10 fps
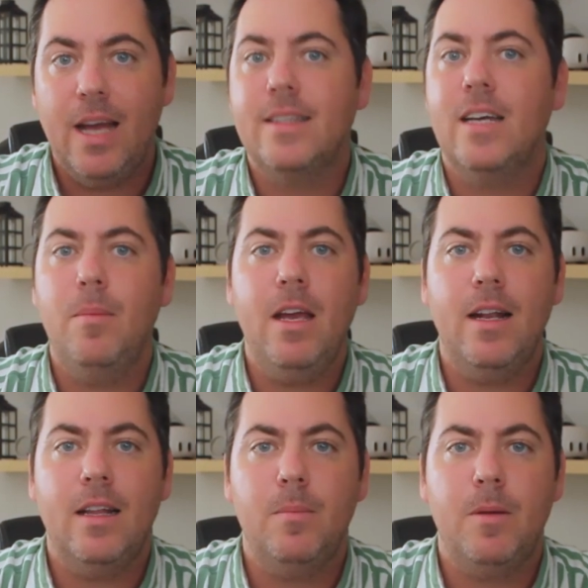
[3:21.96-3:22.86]
tell me a
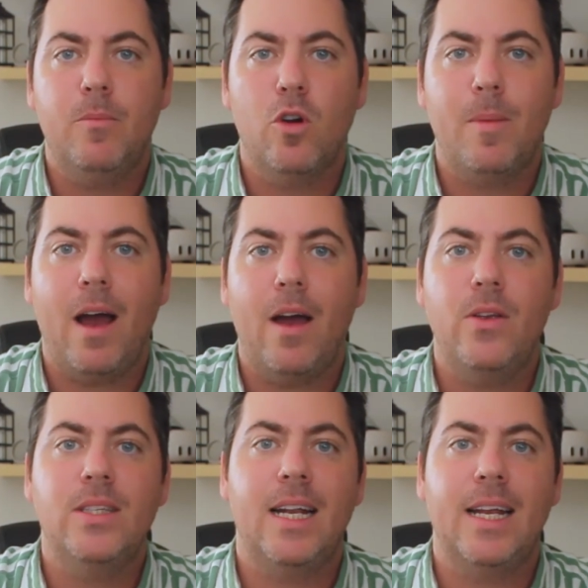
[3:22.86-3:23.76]
little bit more about how you
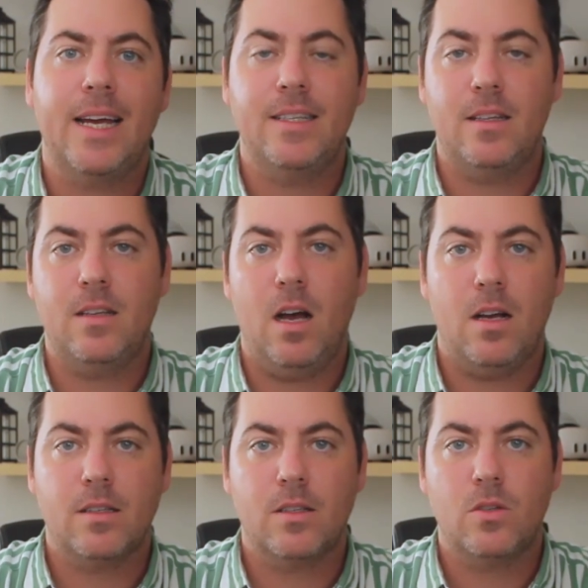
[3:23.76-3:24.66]
delegated the
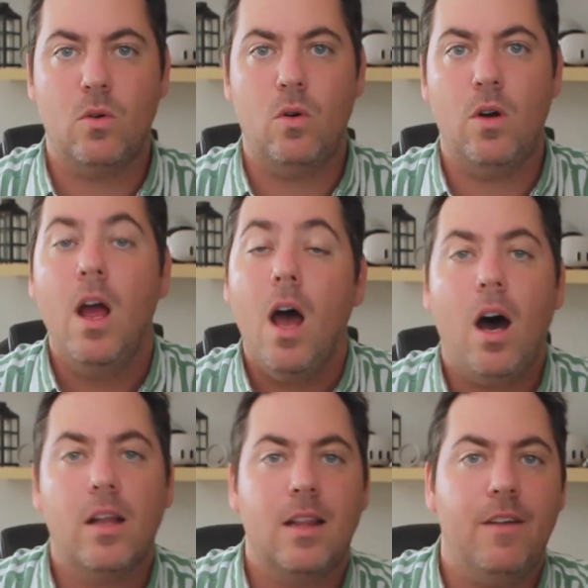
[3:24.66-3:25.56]
tasks, or
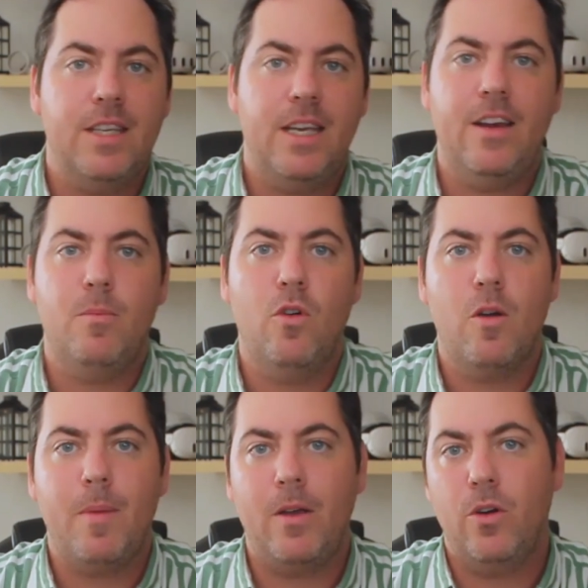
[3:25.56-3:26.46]
I'd love to hear more
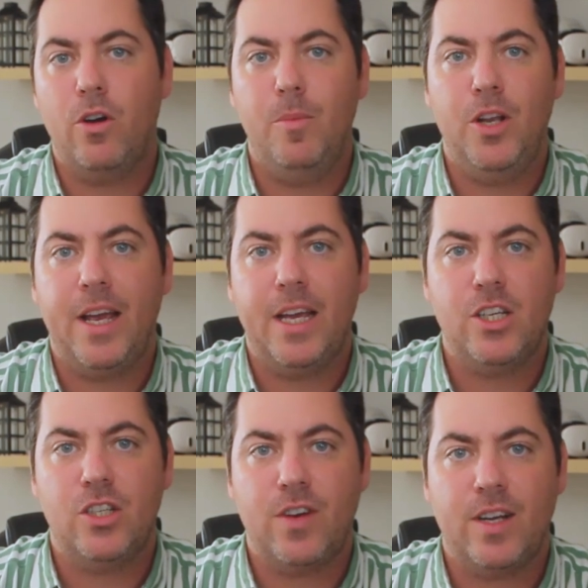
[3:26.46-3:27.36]
about your
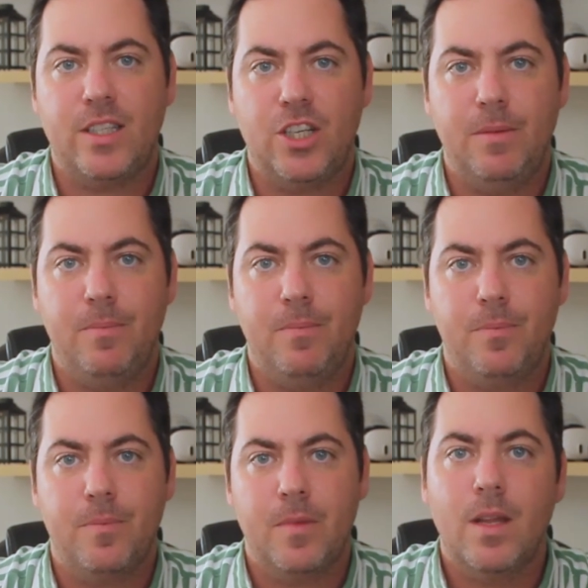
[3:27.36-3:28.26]
communication strategy.
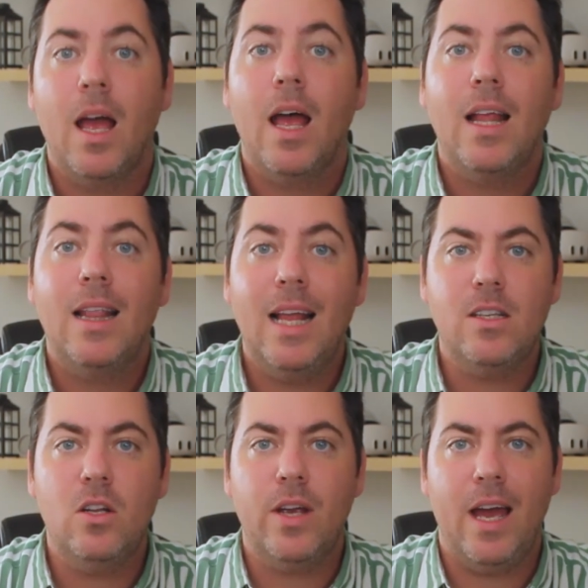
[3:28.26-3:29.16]
Let's
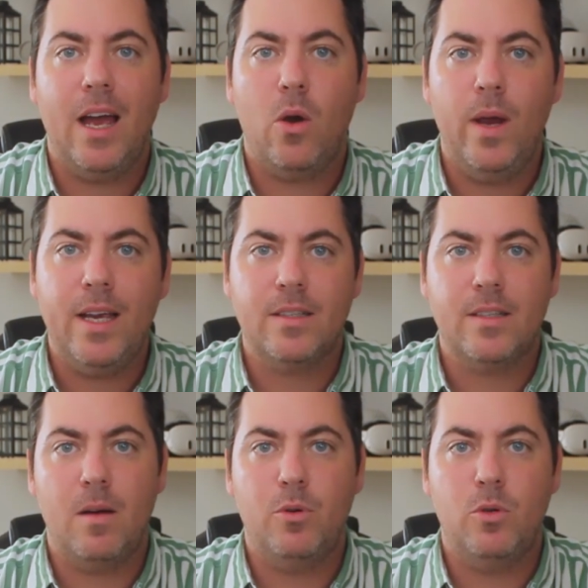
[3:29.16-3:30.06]
look at a quick
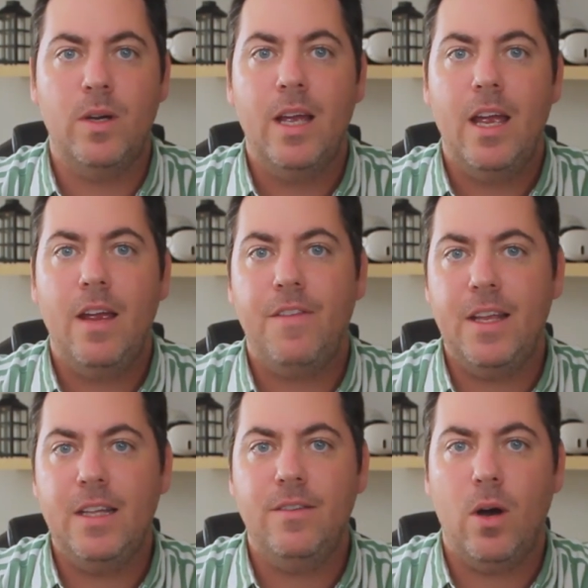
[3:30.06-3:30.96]
example. If the
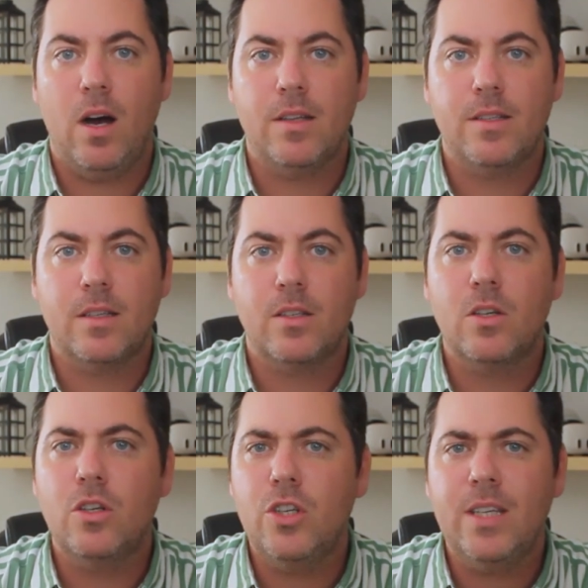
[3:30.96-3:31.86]
interviewer asks,
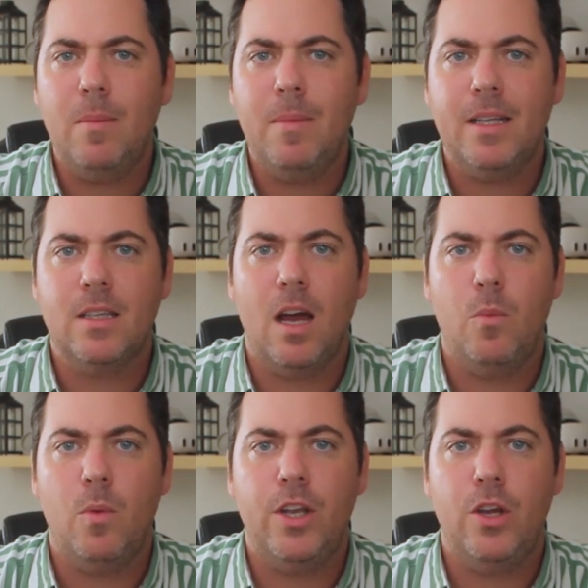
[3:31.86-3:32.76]
could you tell me a time
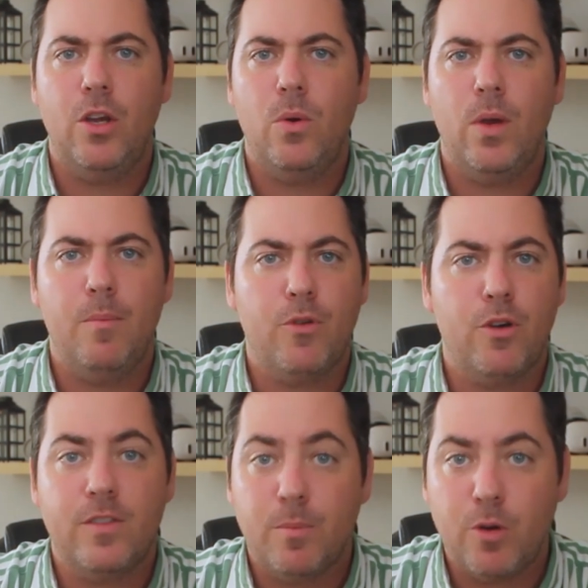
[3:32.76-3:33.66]
when you
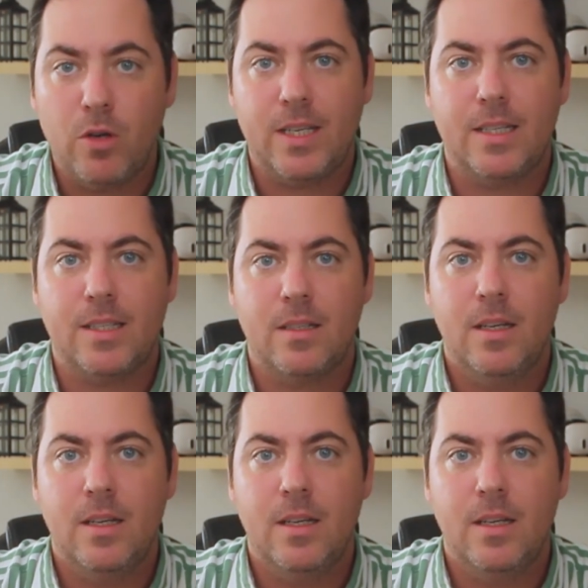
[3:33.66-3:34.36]
improved a process?